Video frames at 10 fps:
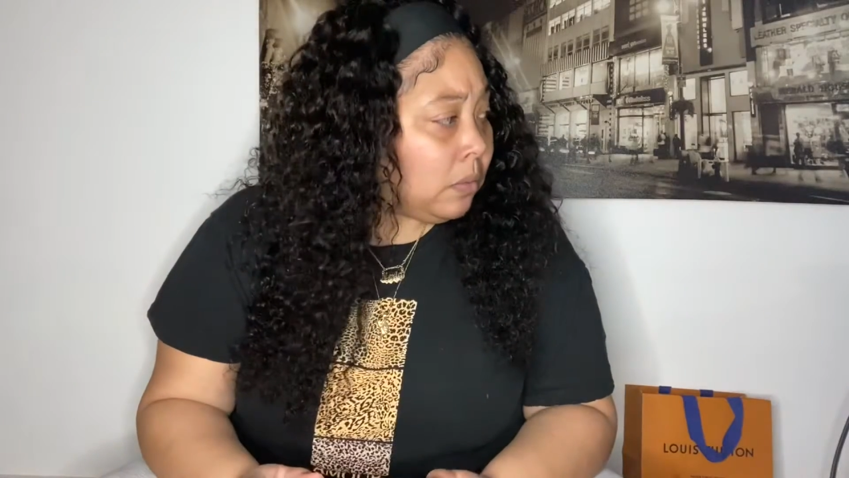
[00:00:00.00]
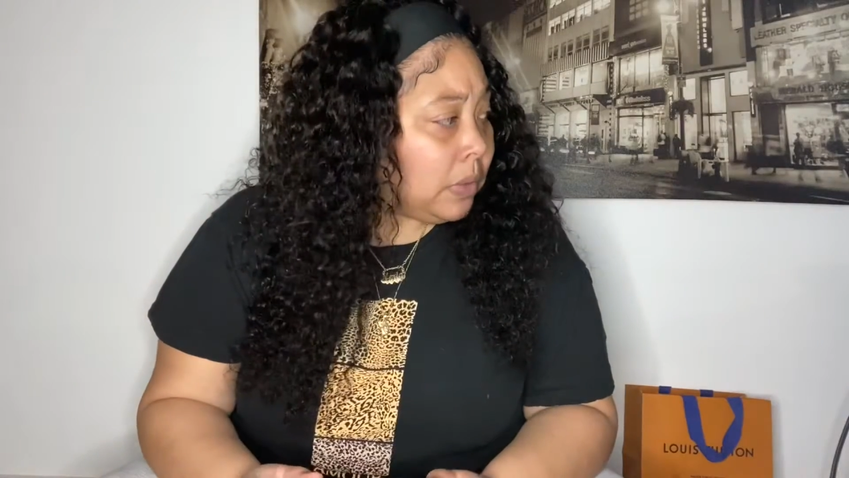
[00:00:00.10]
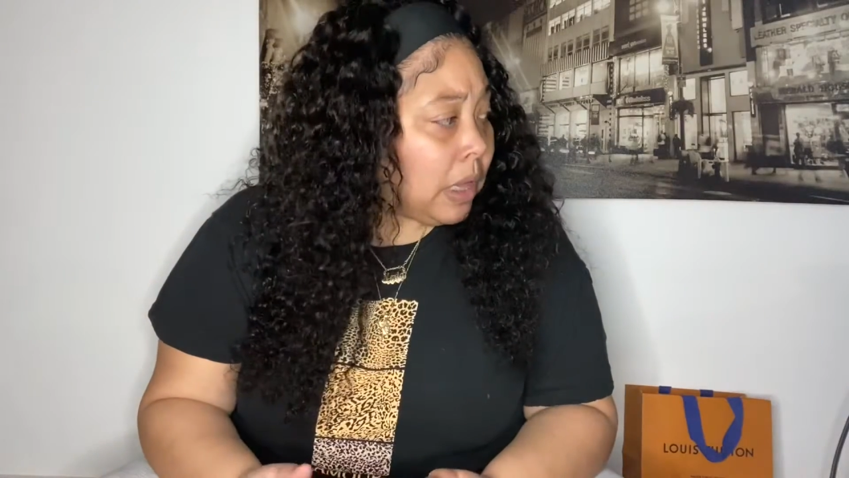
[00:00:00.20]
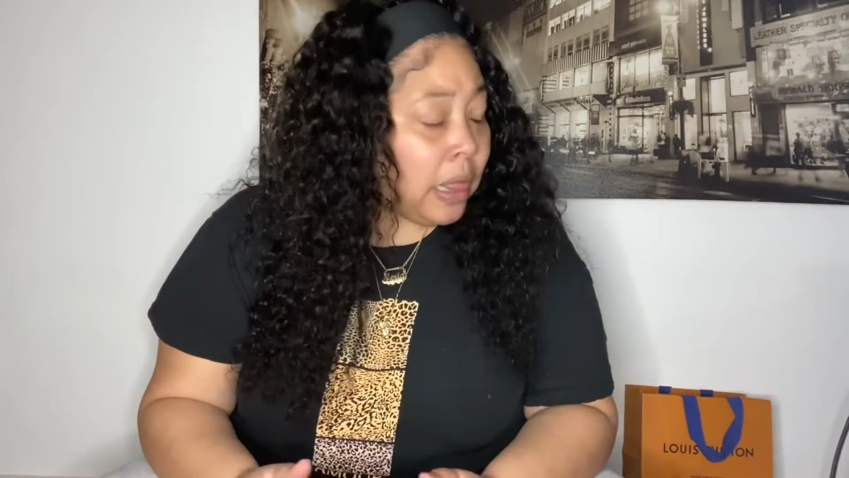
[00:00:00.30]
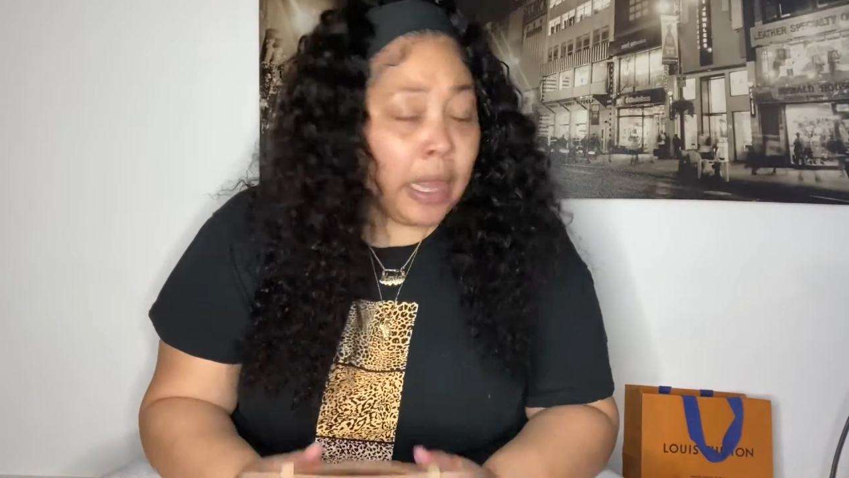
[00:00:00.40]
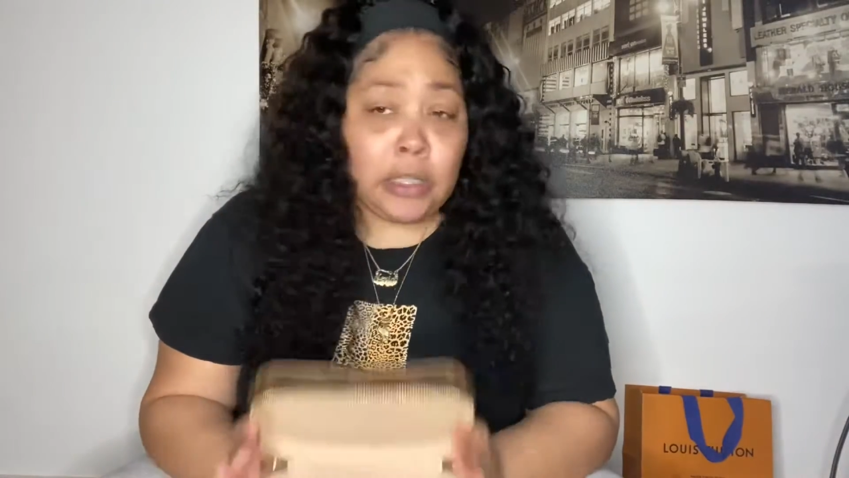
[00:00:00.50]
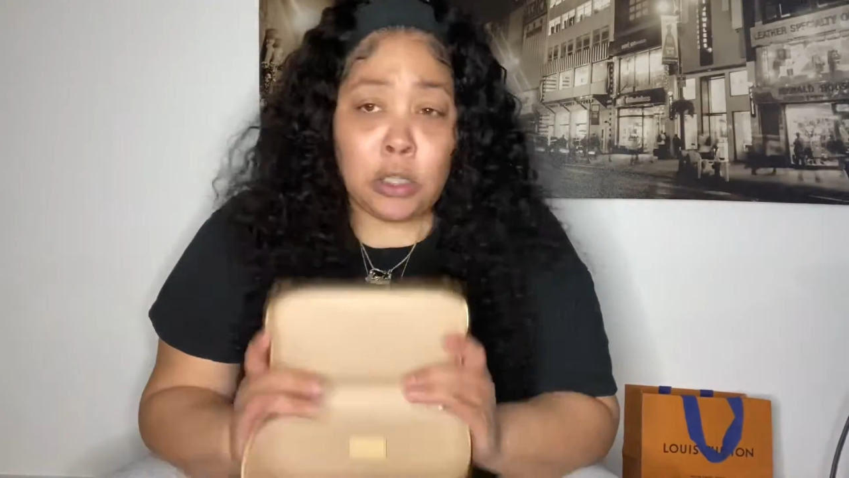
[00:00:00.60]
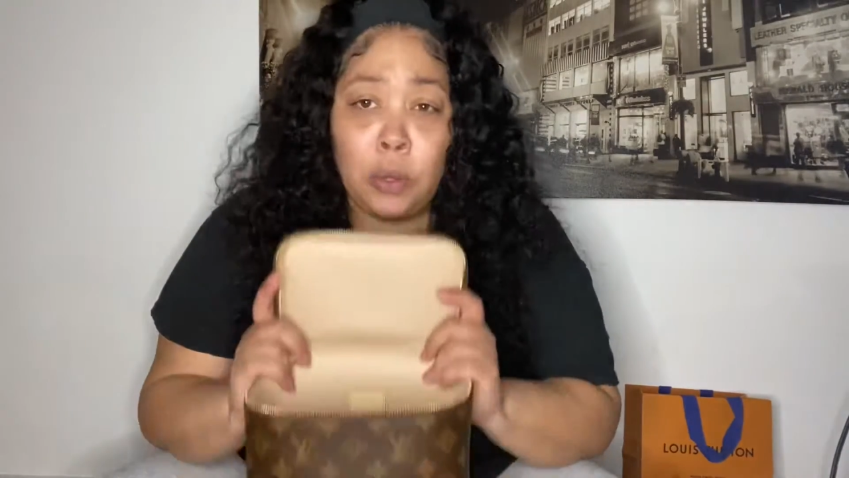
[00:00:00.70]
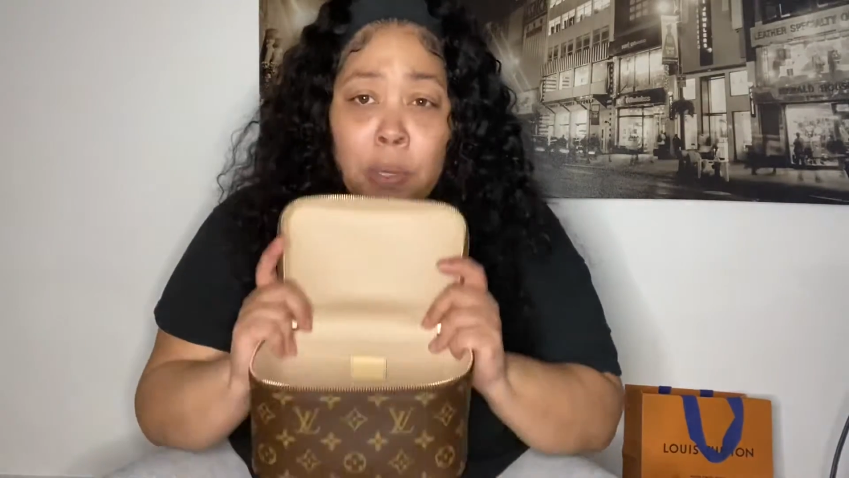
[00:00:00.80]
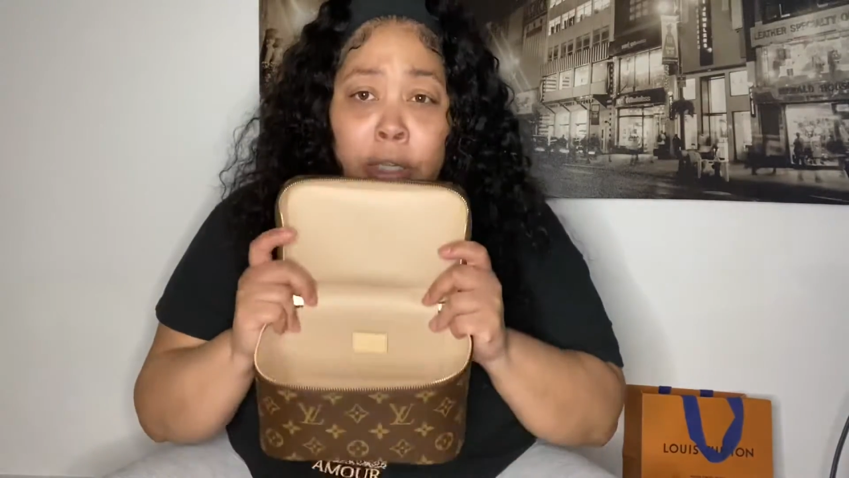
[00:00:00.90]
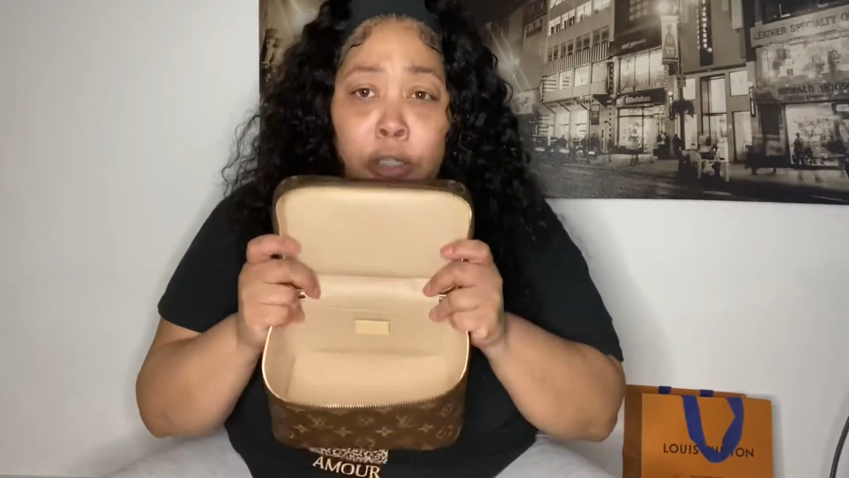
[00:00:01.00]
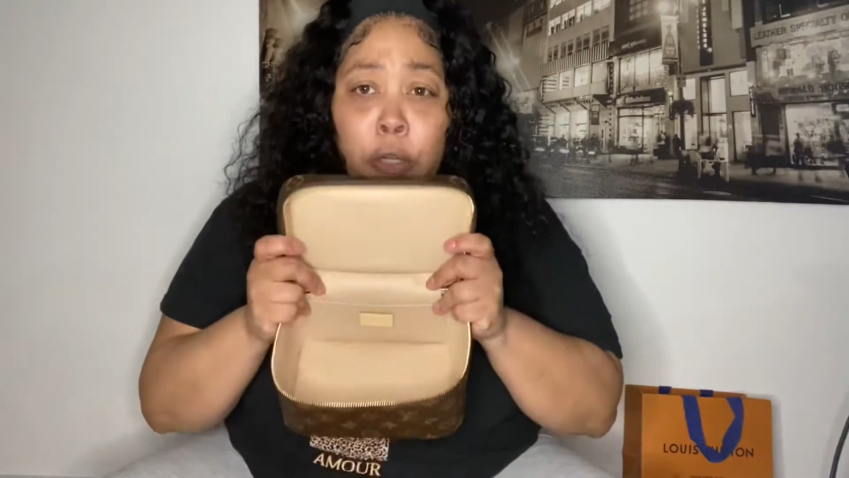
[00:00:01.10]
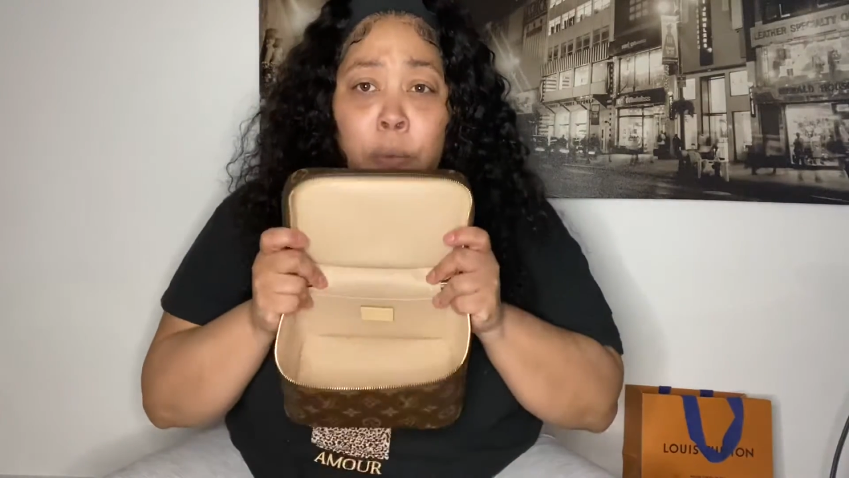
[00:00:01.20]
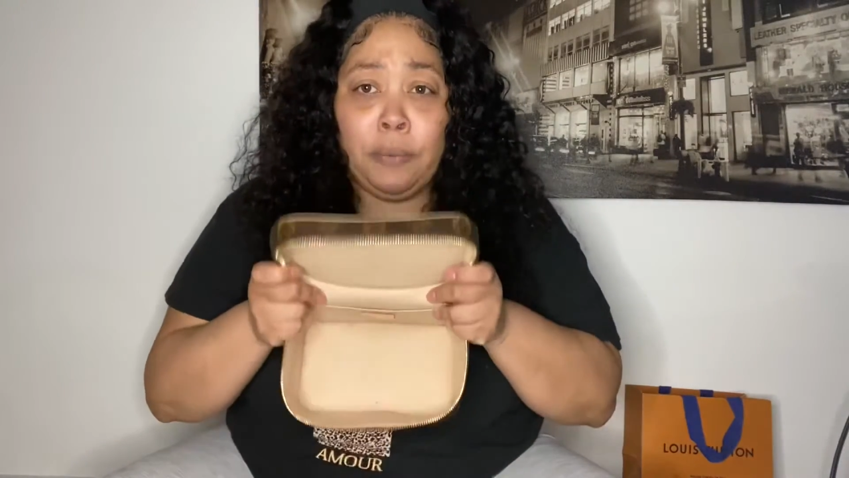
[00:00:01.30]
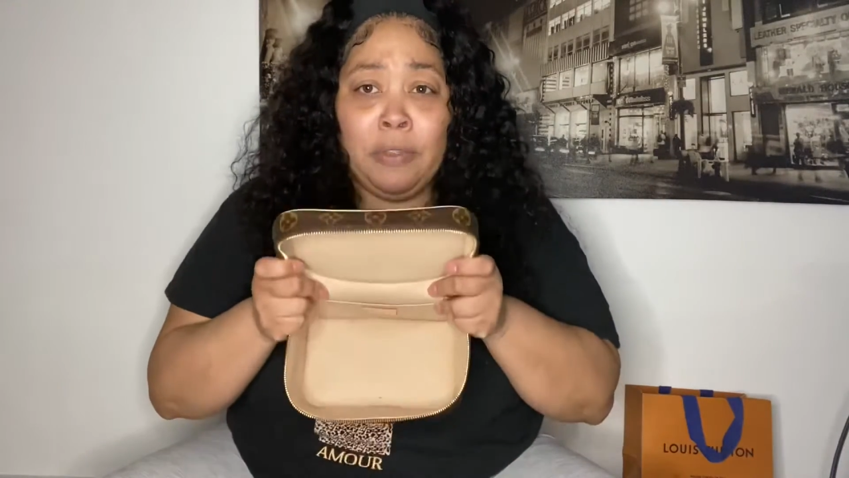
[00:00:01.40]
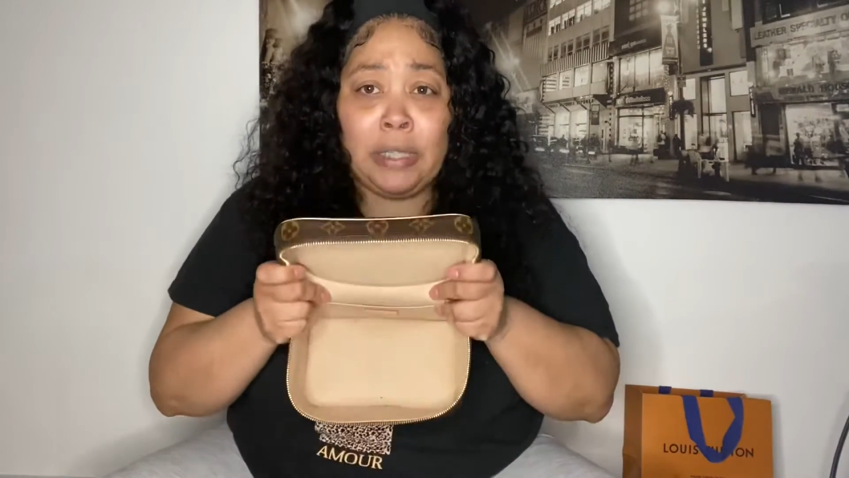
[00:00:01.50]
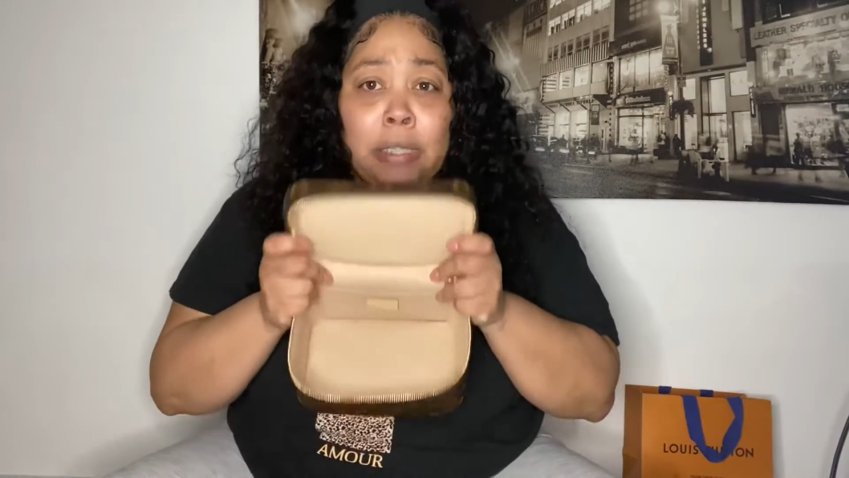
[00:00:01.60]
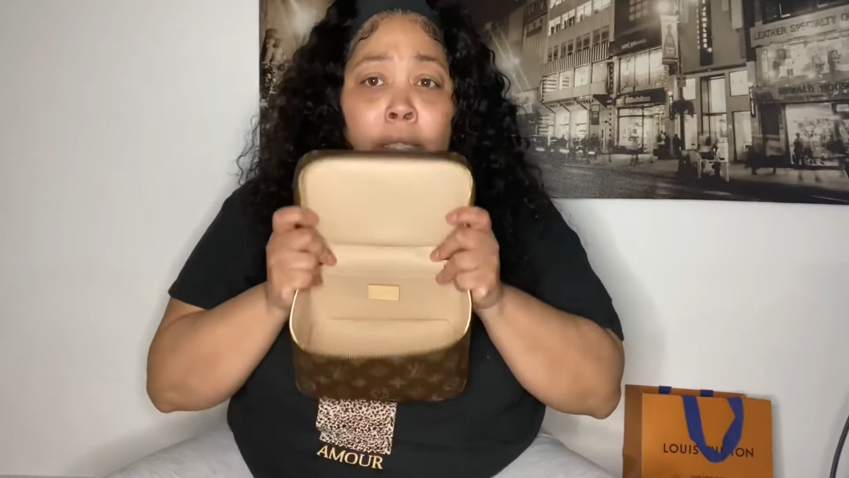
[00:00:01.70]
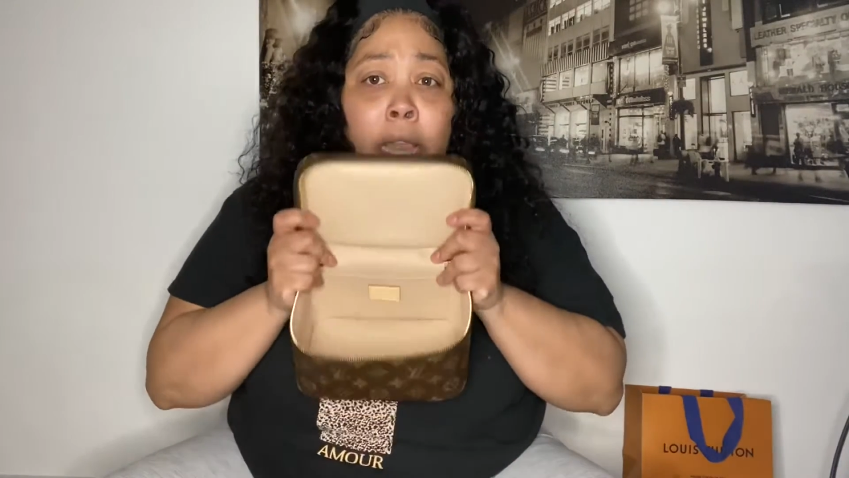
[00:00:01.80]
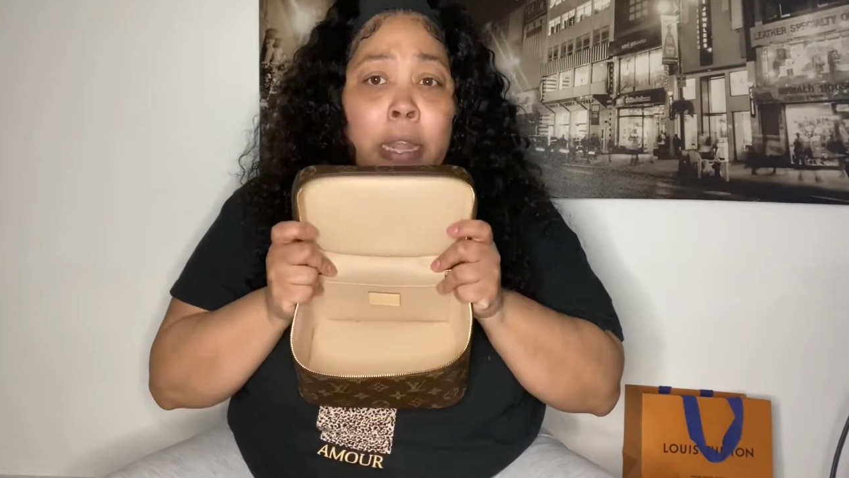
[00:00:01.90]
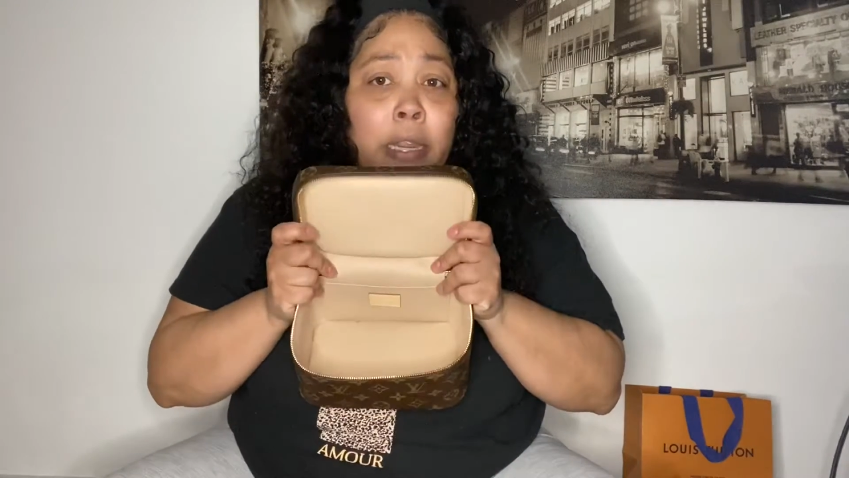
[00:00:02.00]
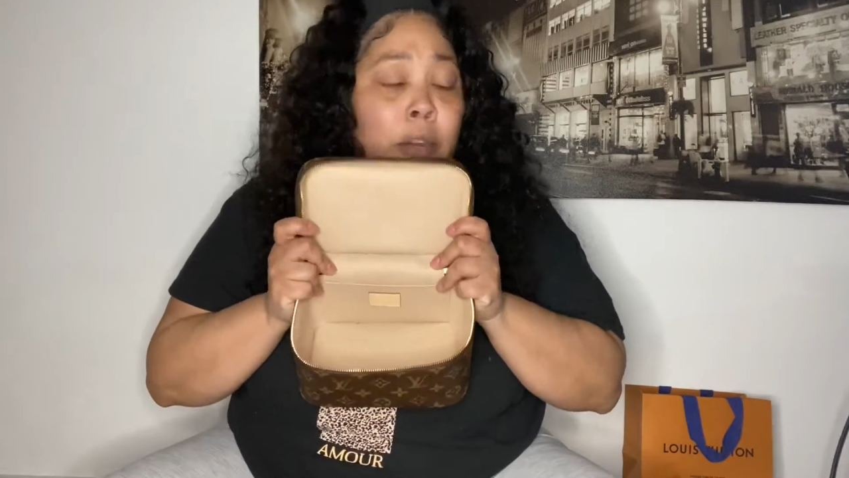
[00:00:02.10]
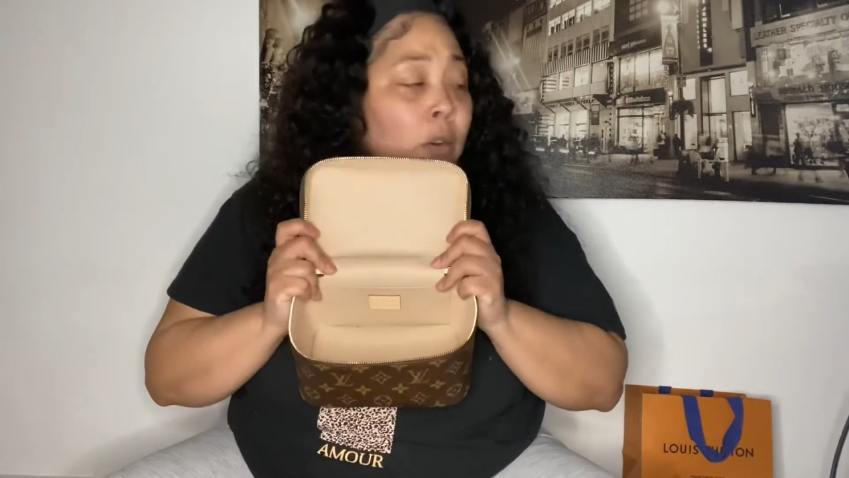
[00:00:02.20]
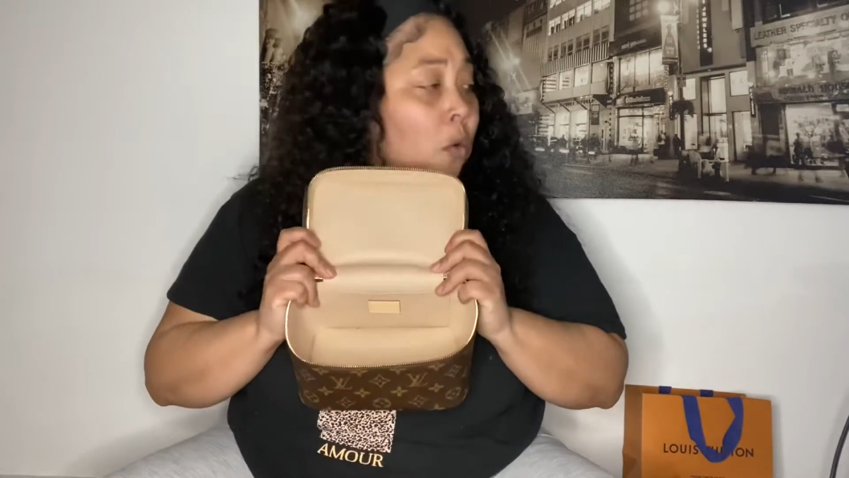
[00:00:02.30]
let's go and show what fits inside here,